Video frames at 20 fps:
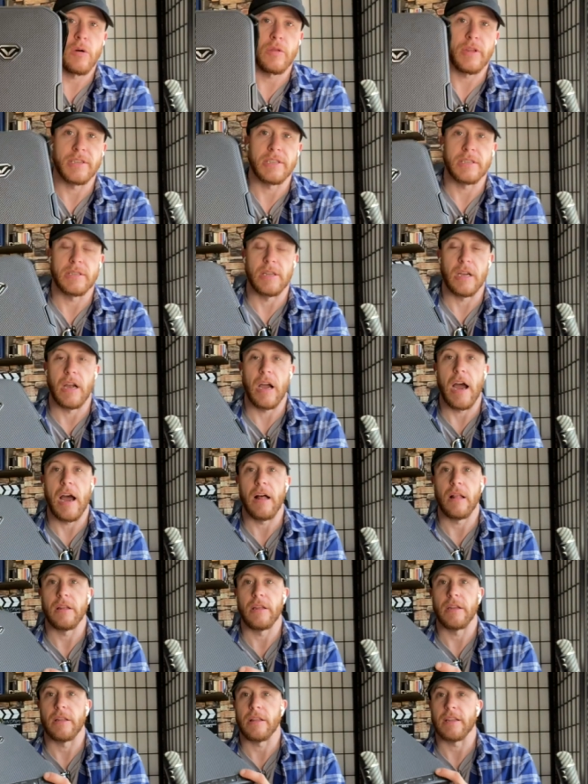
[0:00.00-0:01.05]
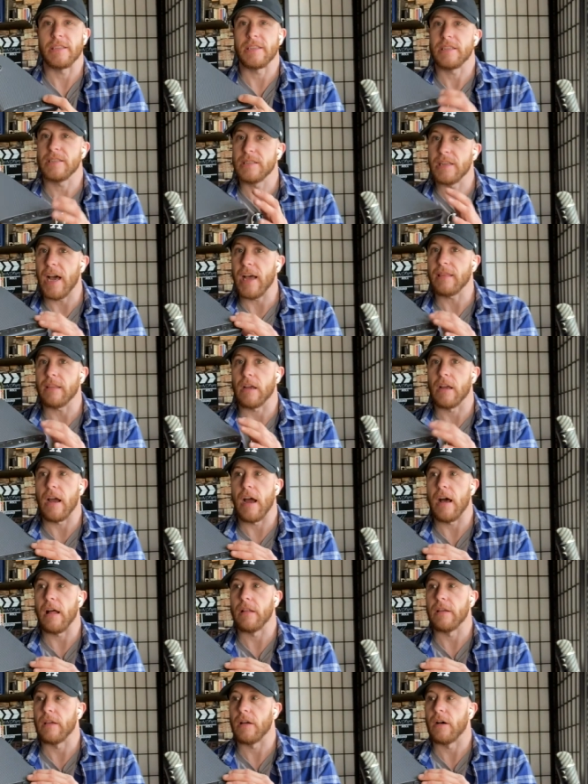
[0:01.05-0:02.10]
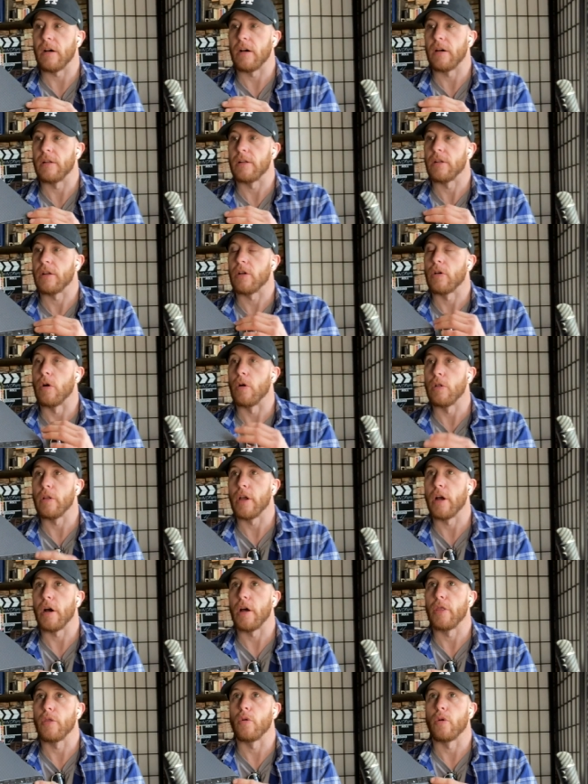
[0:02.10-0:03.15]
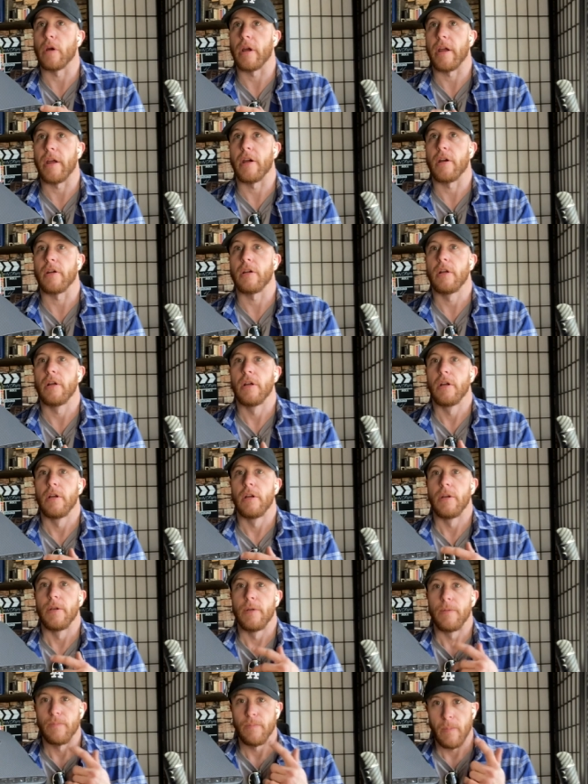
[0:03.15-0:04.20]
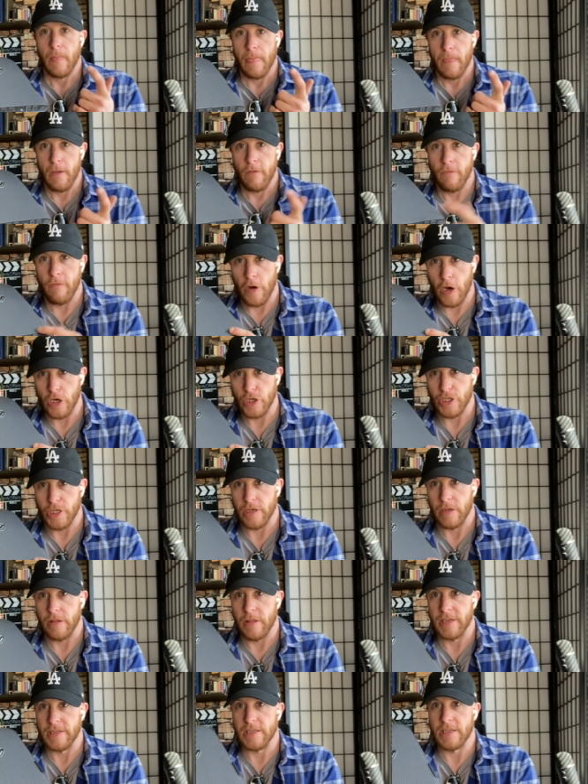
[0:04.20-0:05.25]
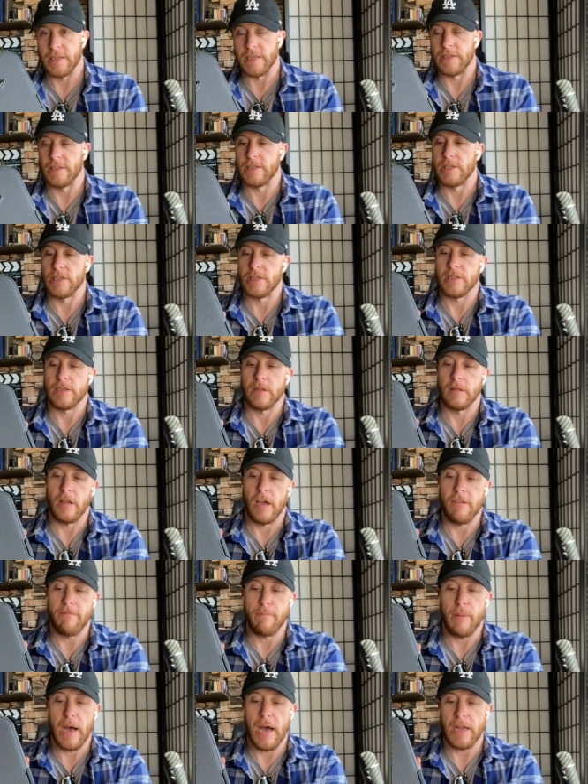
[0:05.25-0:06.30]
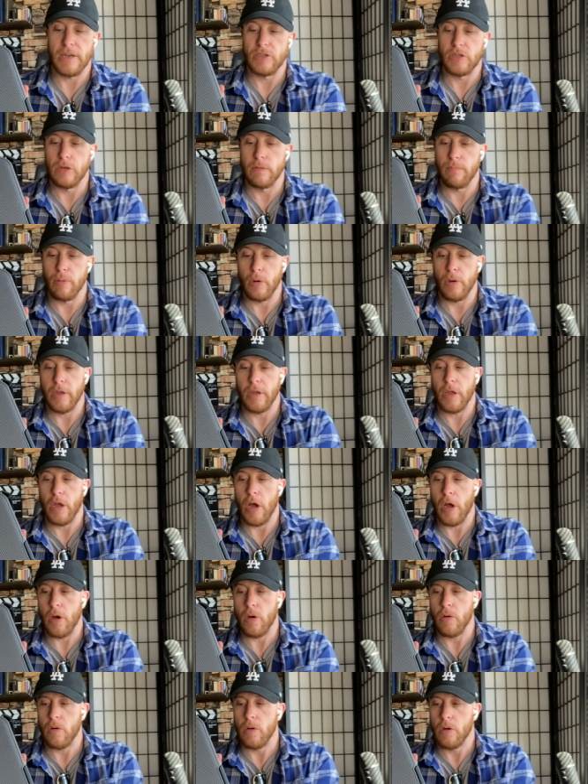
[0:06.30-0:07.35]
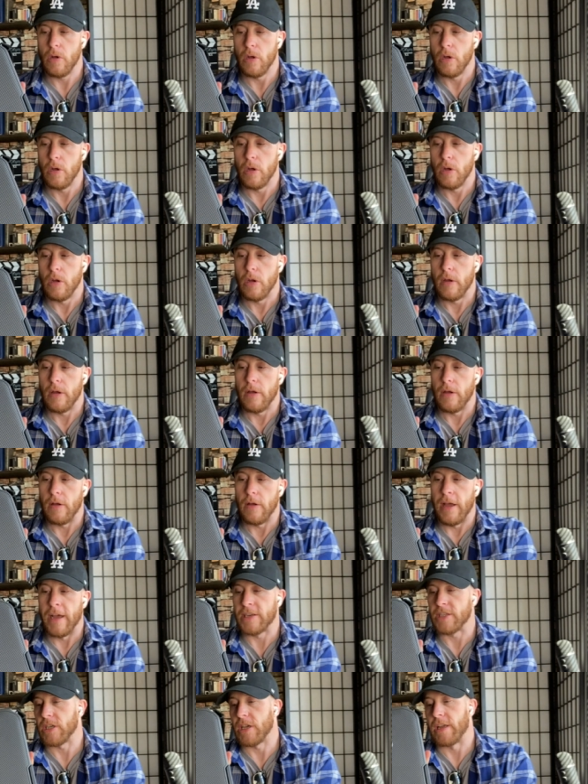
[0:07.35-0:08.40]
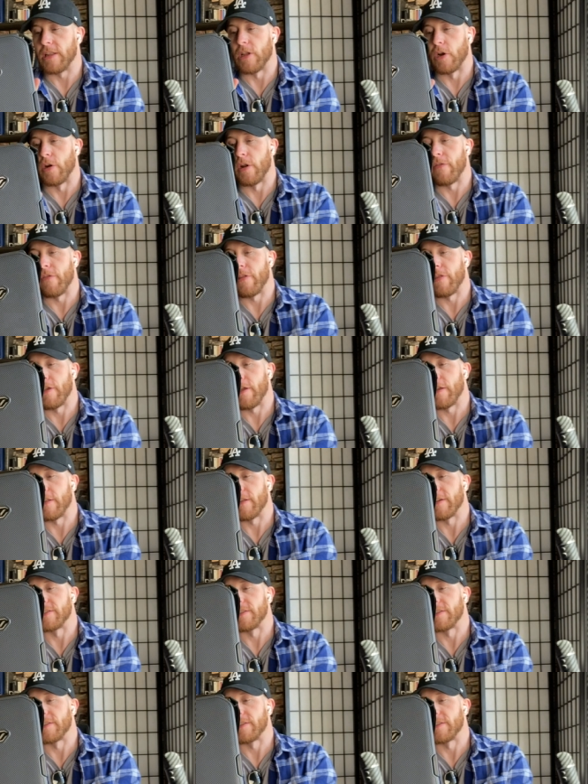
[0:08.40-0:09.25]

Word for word: This is the Colin, this is not the Colion, Colion Noir version. This is just the LifePod 2.0 Actually, I don't even think this